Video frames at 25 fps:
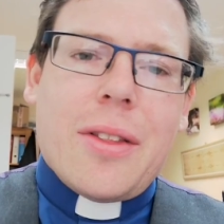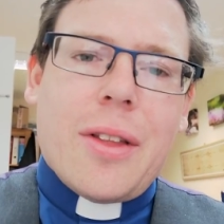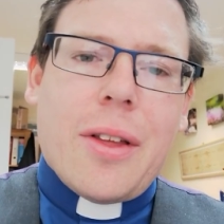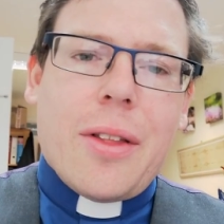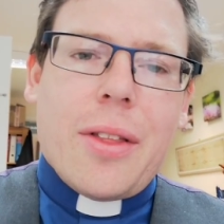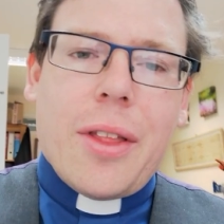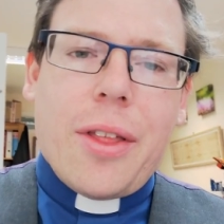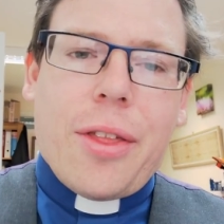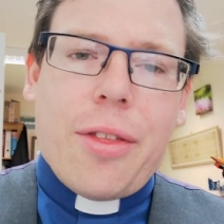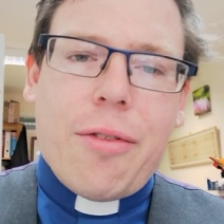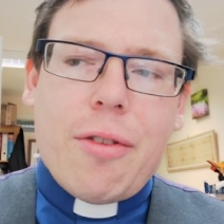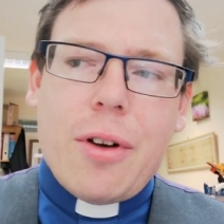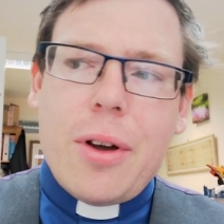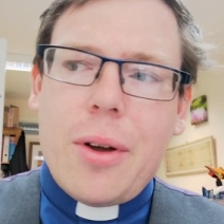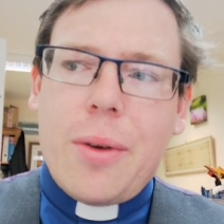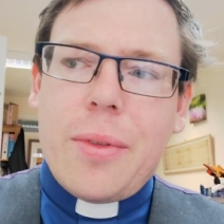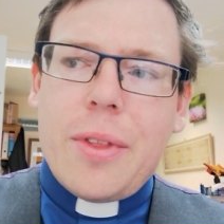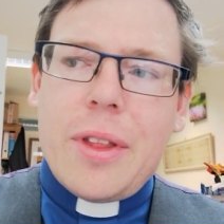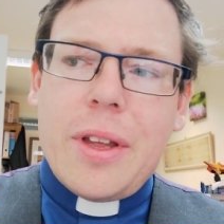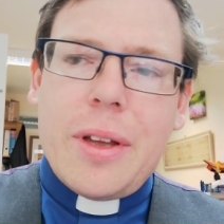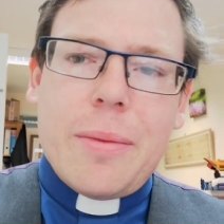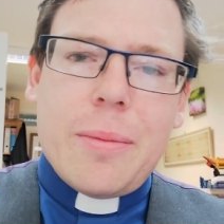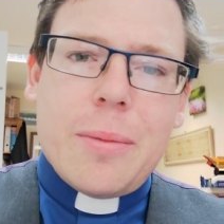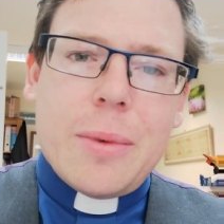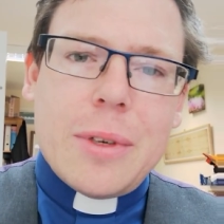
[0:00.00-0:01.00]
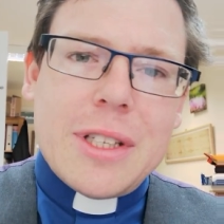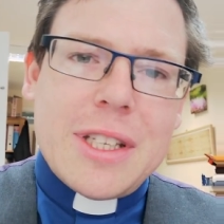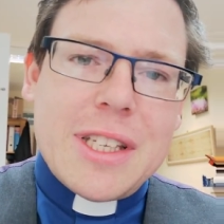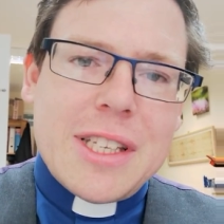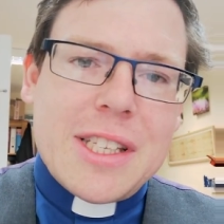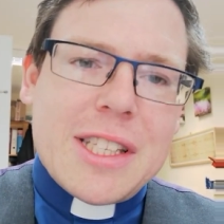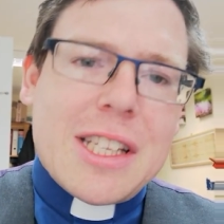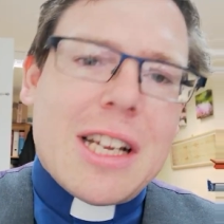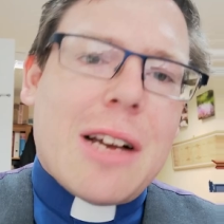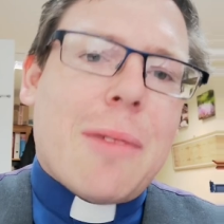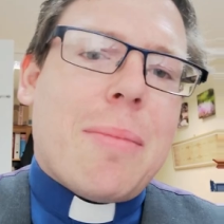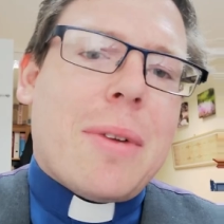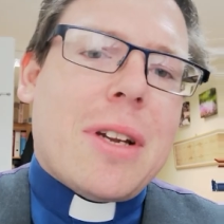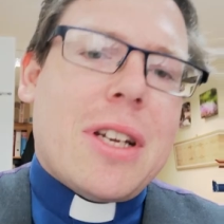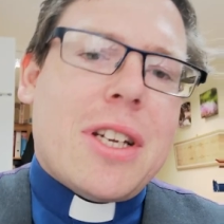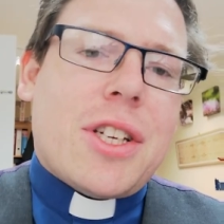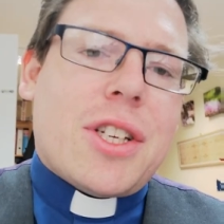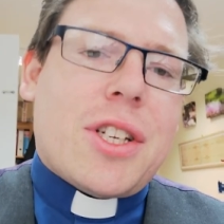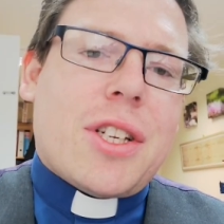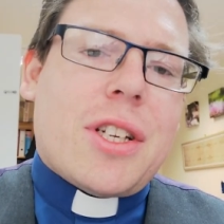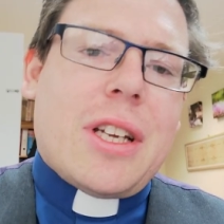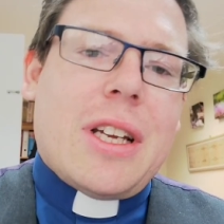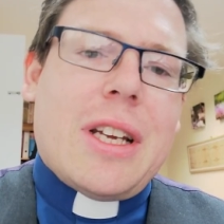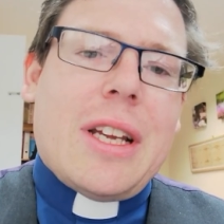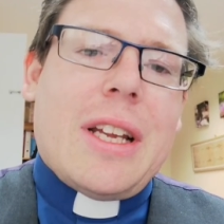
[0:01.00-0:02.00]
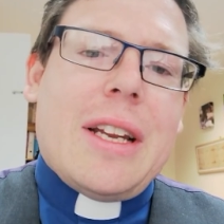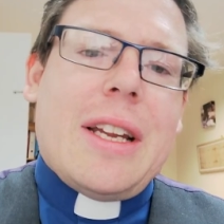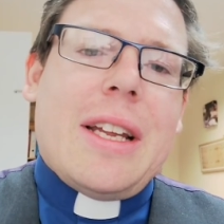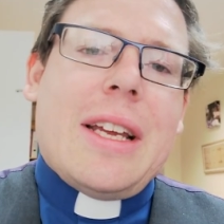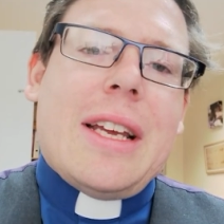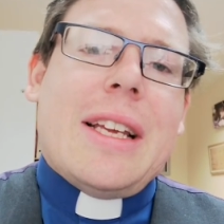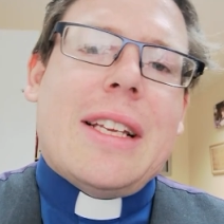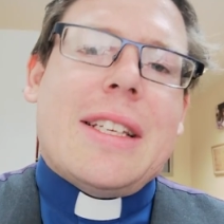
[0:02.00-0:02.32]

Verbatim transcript: that the throne that was established in